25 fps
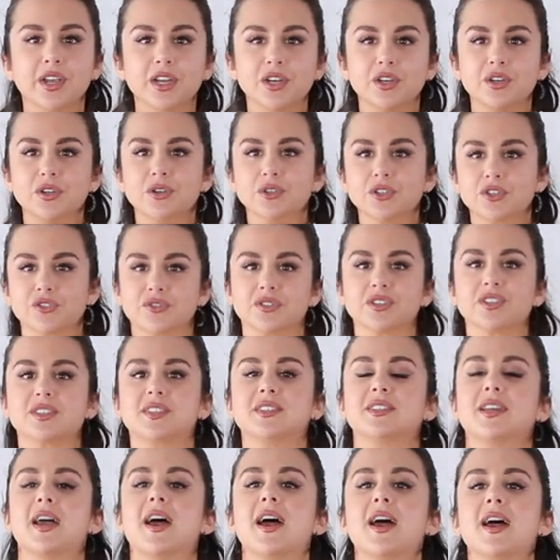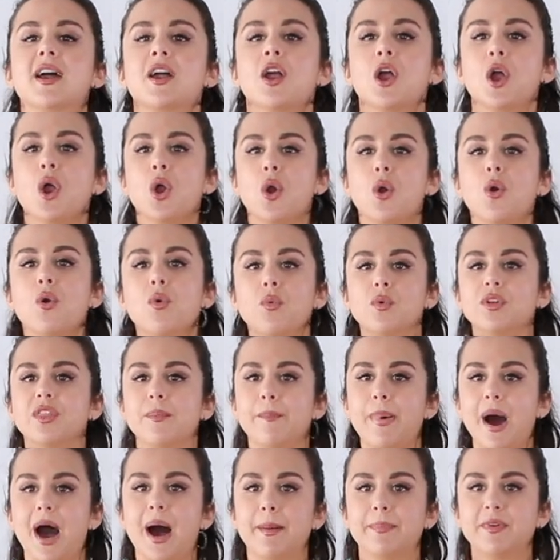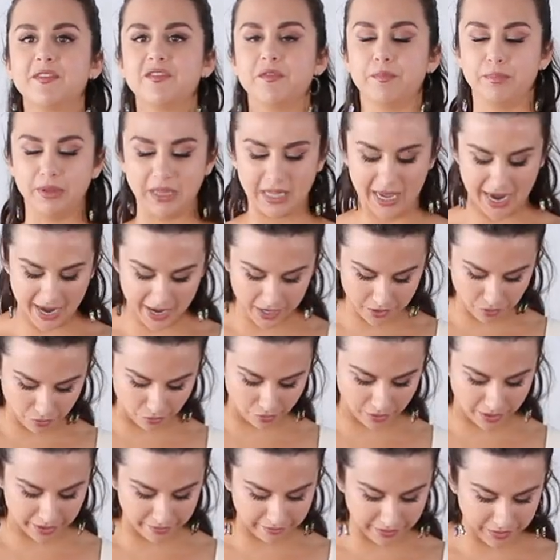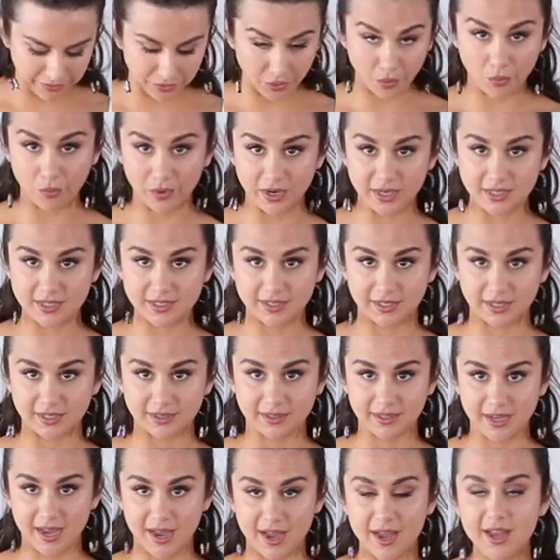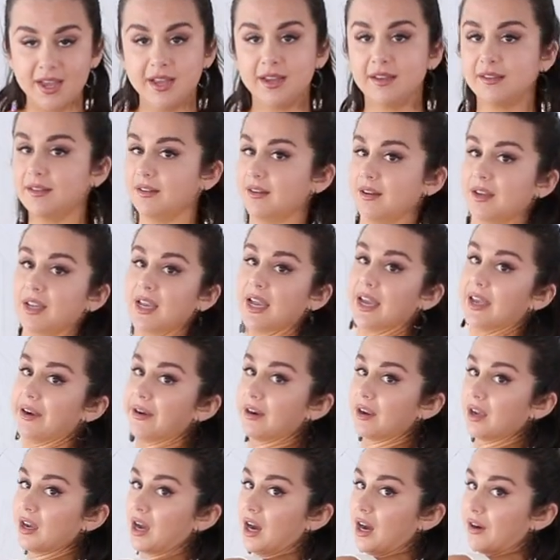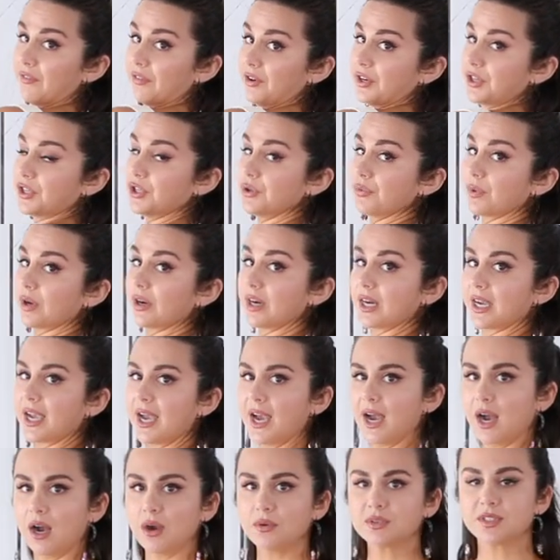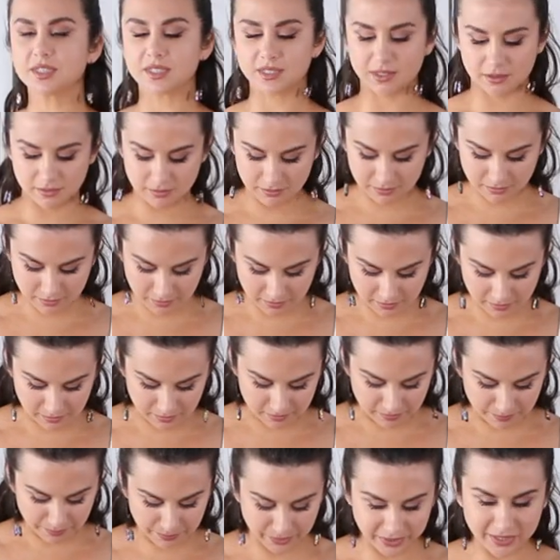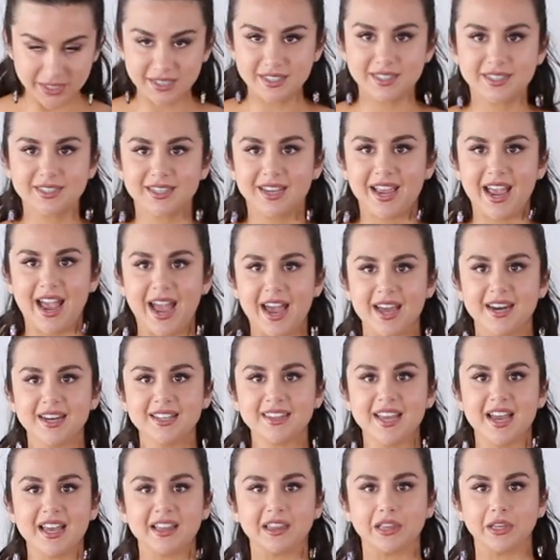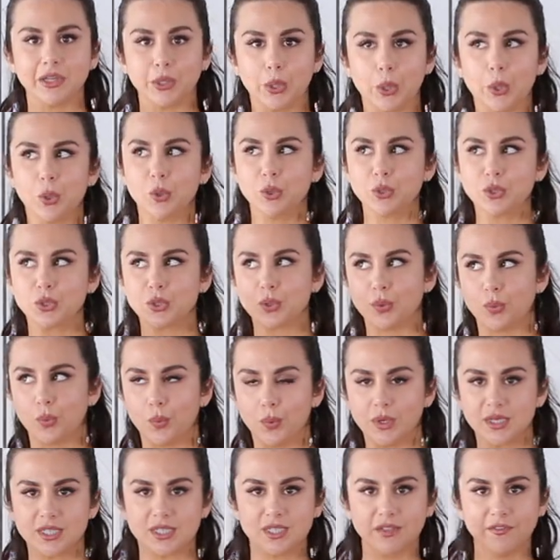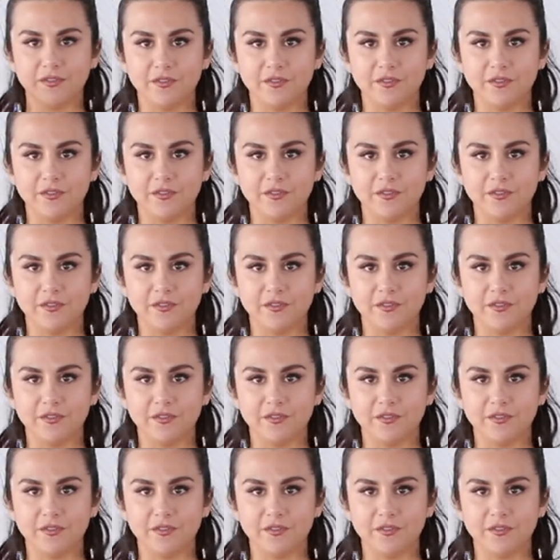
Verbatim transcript: a neutral set with a pop of plaid right around the waist like that. Again, covering you where it counts, but it's adding that little twist of